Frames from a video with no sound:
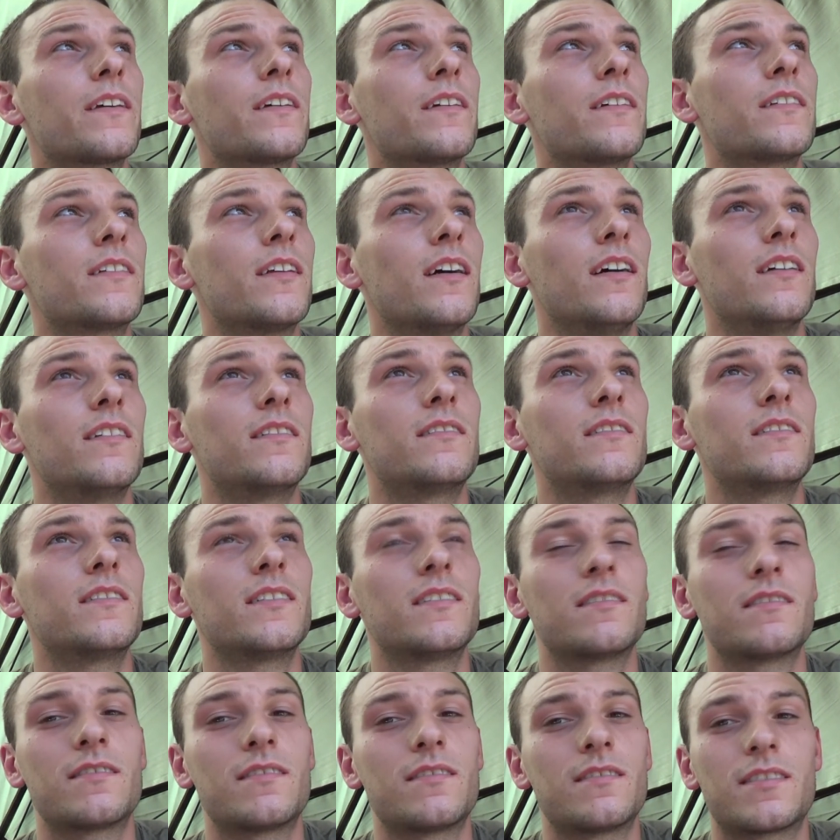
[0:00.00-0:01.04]
So
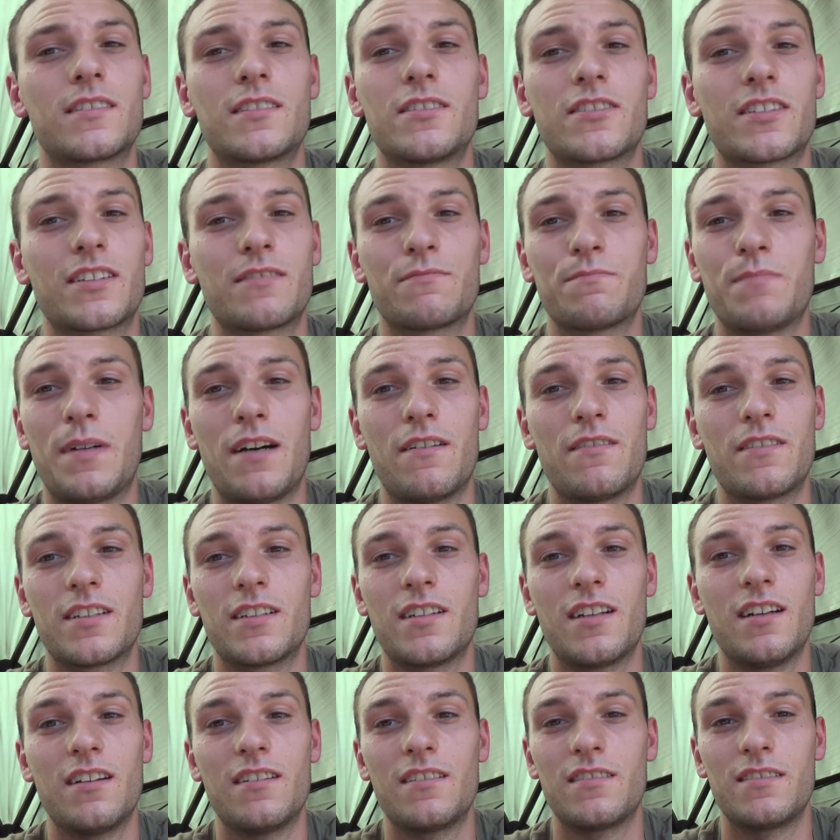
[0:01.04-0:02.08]
buy one of
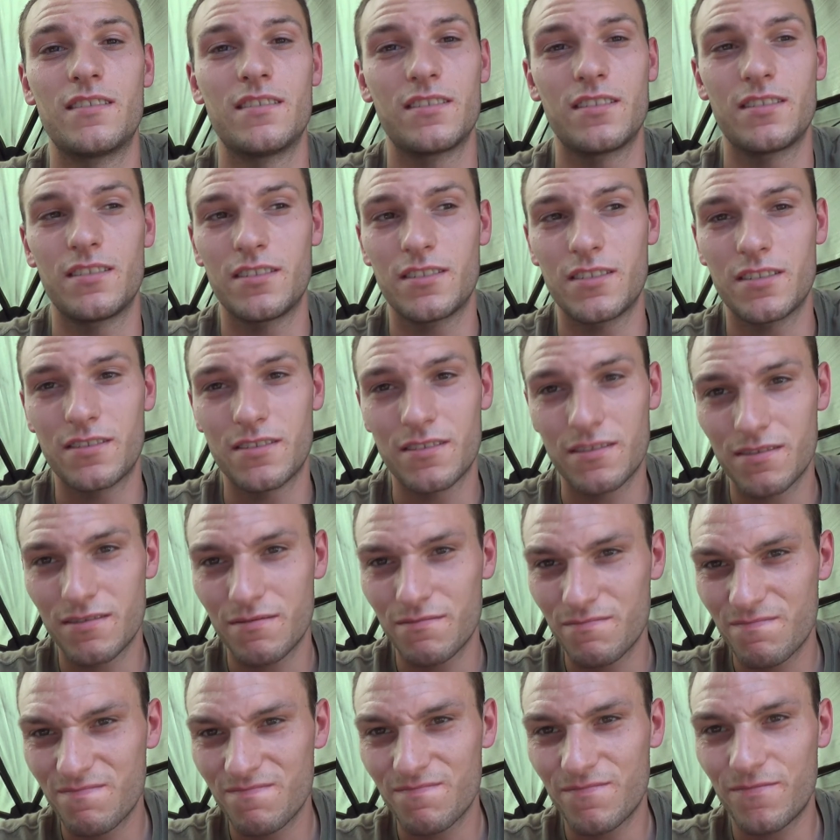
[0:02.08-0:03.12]
those and you just
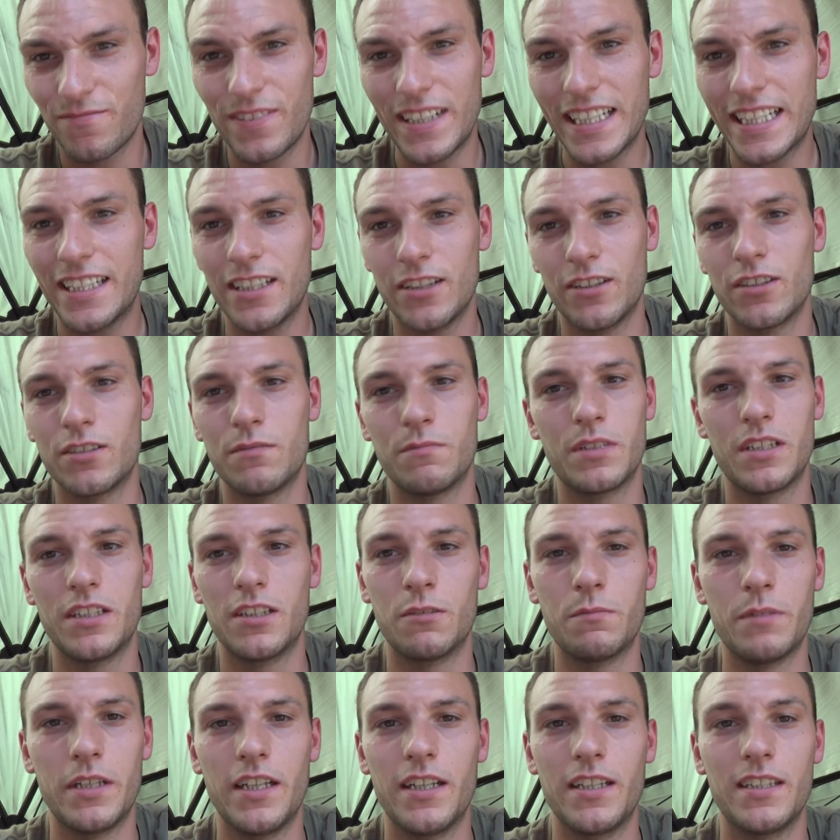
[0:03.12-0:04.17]
flick it on them a
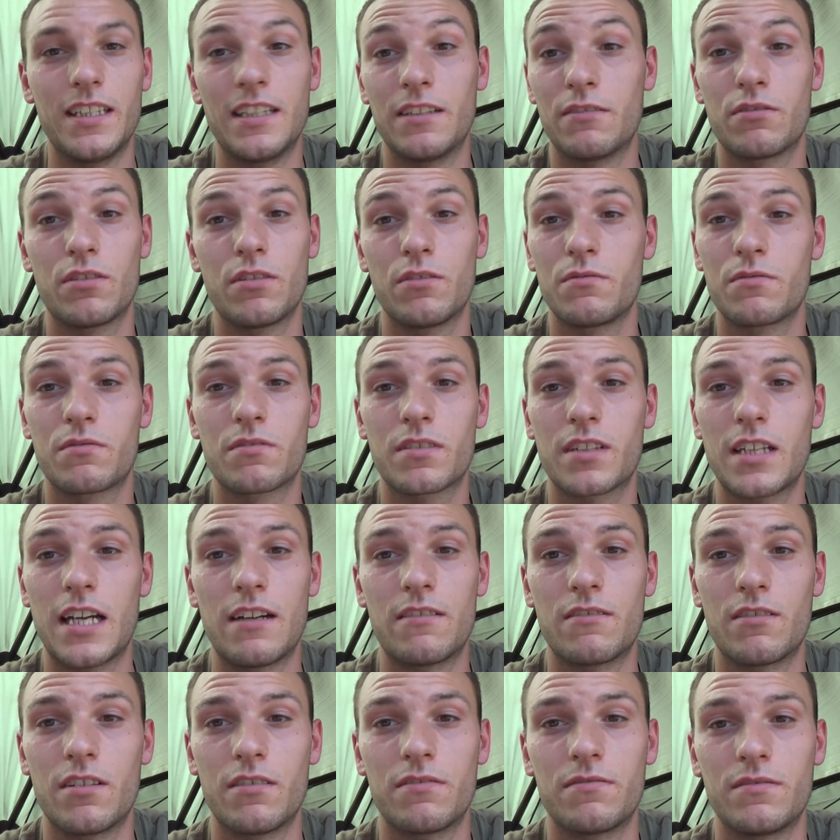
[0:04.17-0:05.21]
little bit and they'll soon get
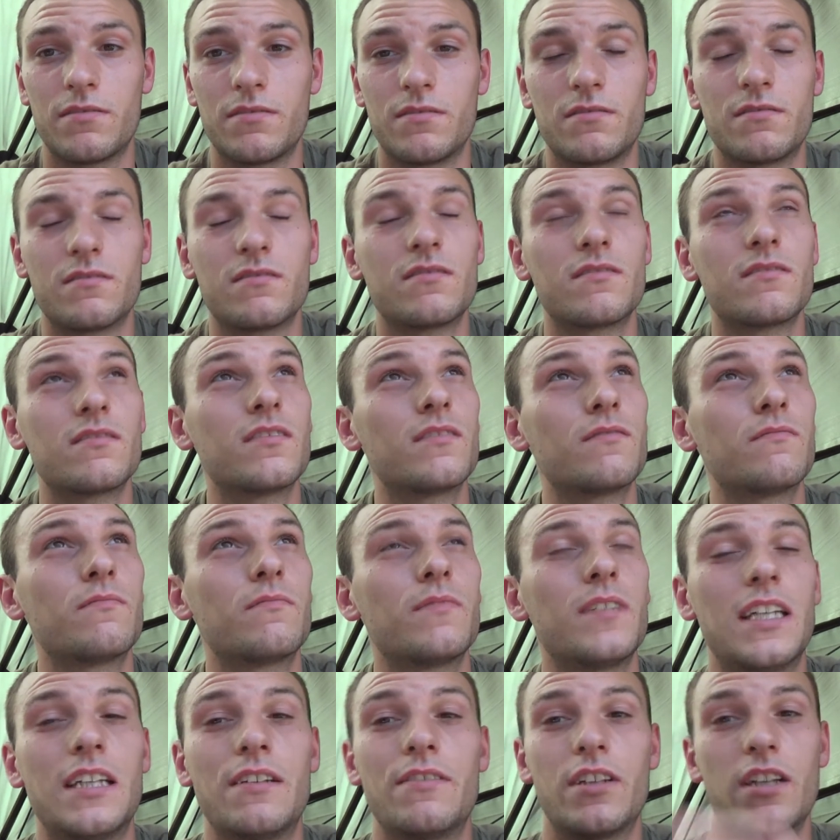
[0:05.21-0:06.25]
her off and
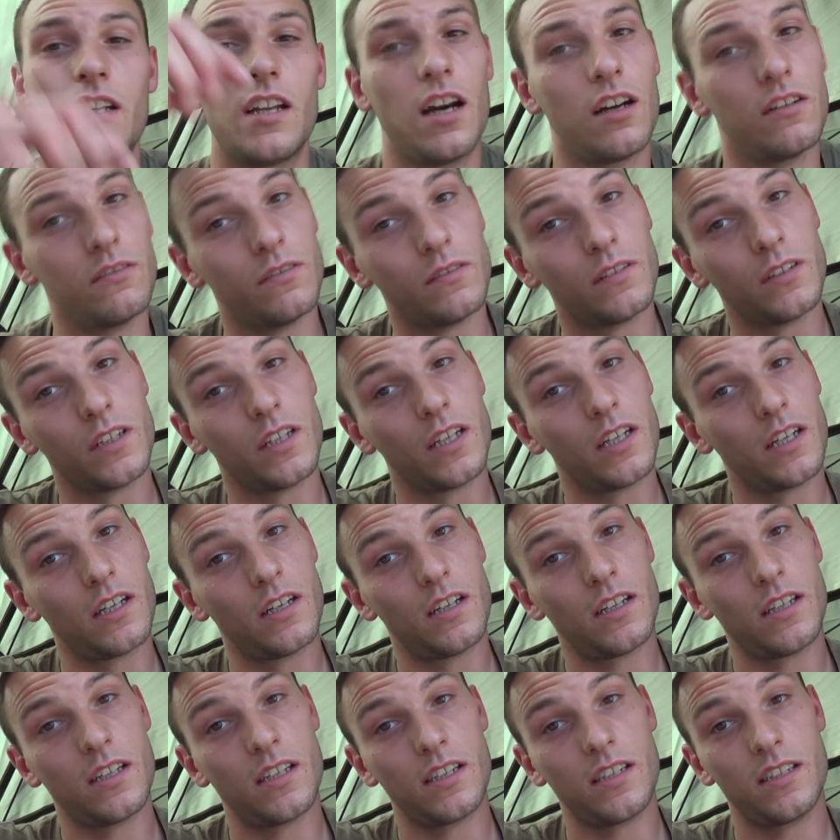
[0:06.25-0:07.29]
leave you alone
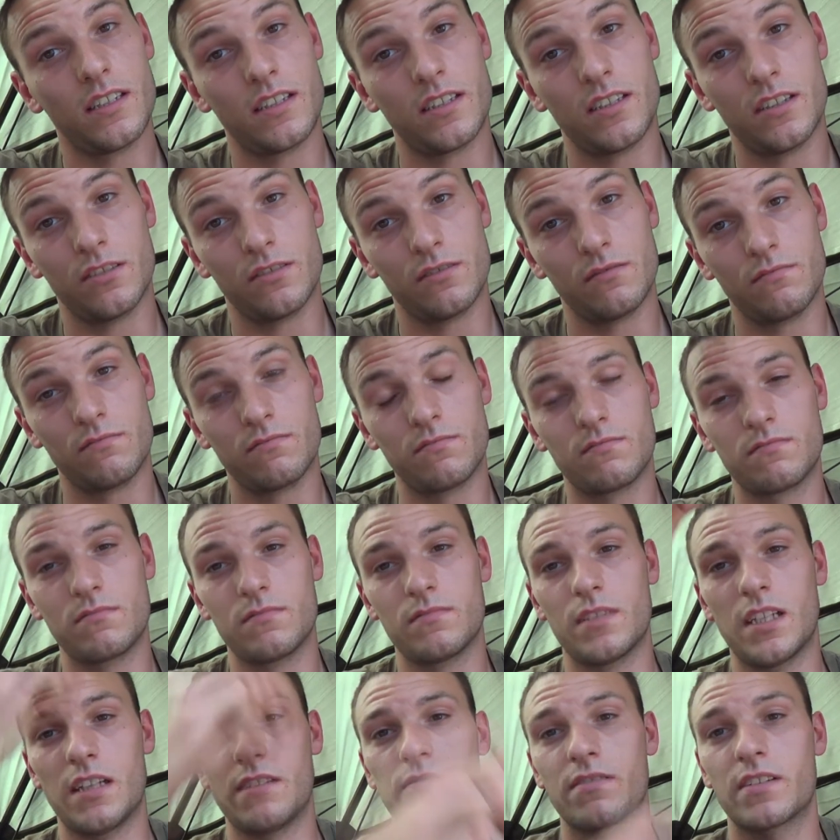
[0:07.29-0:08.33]
until
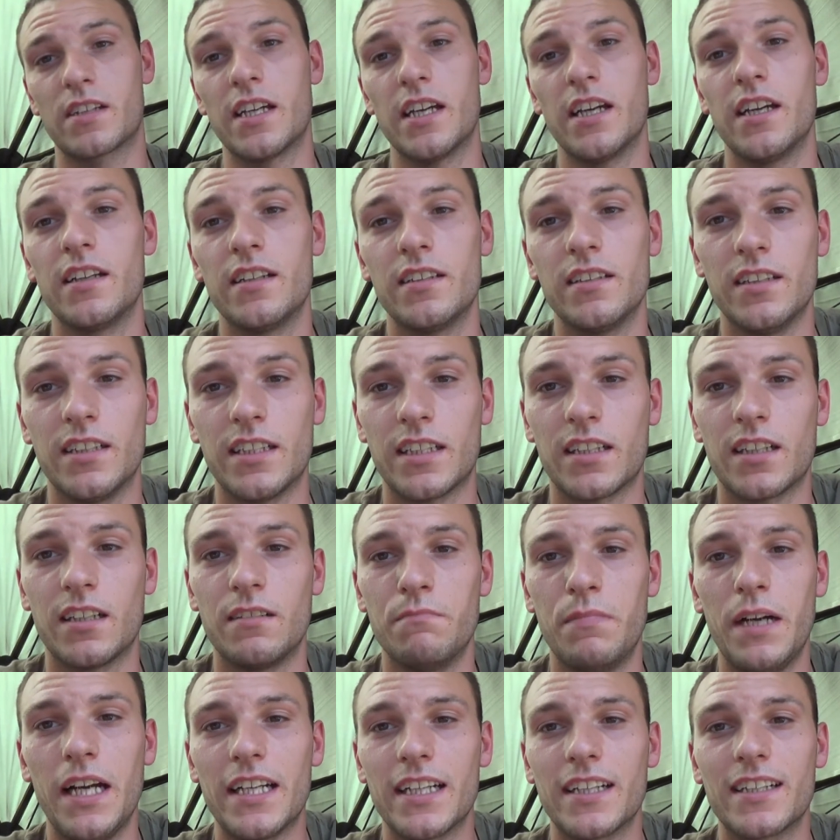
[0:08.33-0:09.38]
they forget and then
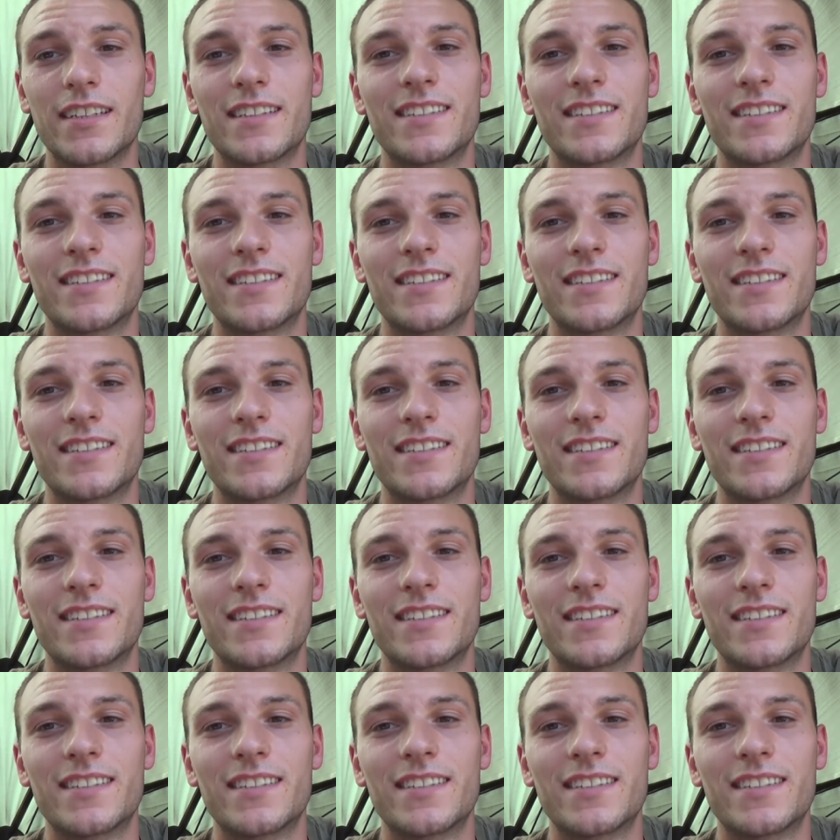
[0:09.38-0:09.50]
come back.